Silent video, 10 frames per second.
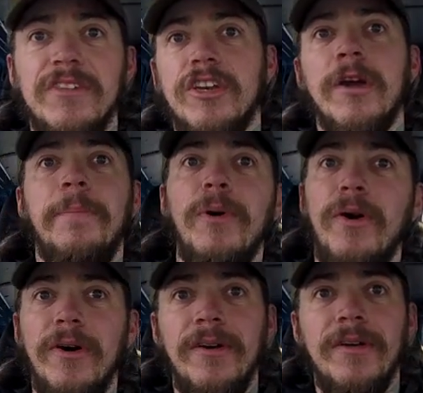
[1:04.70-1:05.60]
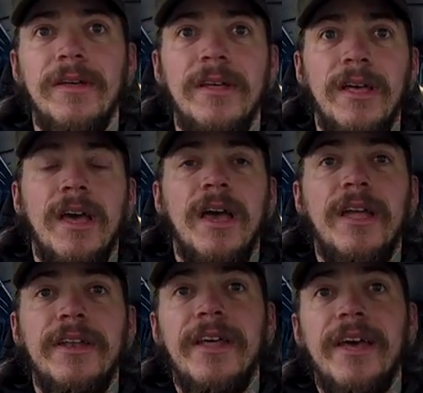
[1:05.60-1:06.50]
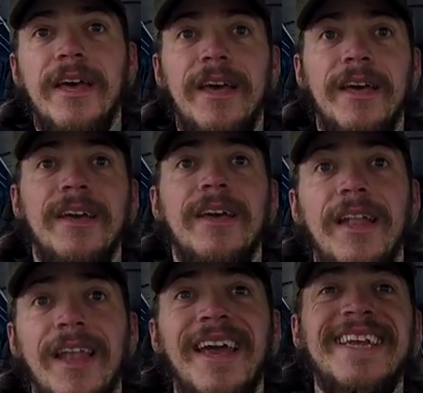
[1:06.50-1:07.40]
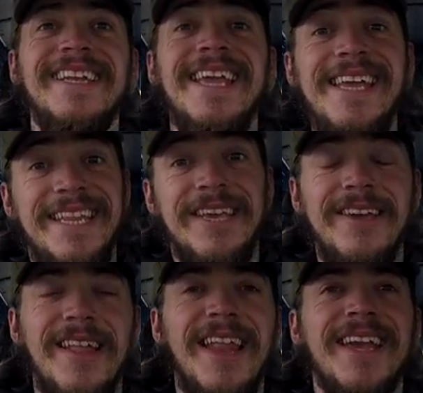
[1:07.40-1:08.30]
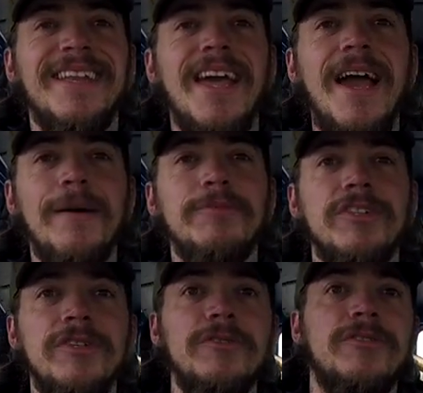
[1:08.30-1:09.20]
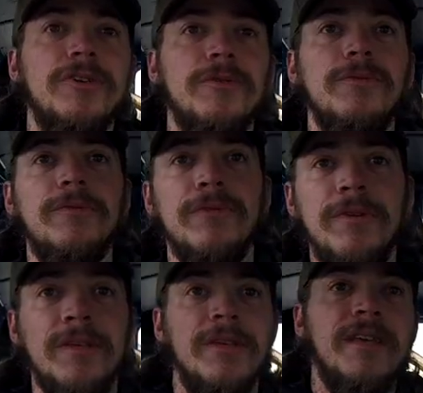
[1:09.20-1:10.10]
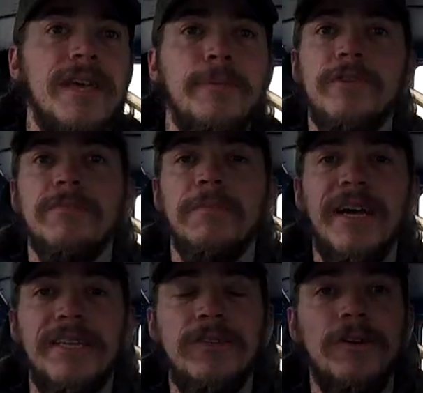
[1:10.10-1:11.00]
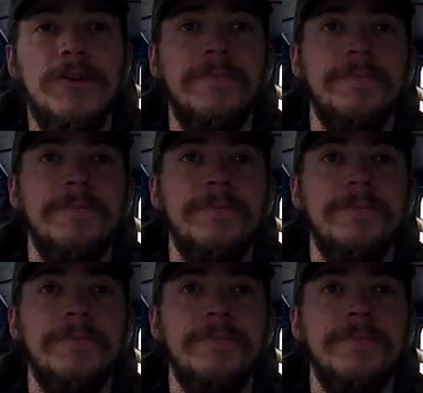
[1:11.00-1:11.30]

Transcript: kaput. And uh, like an idiot, like an absolute tool, it wasn't backed up.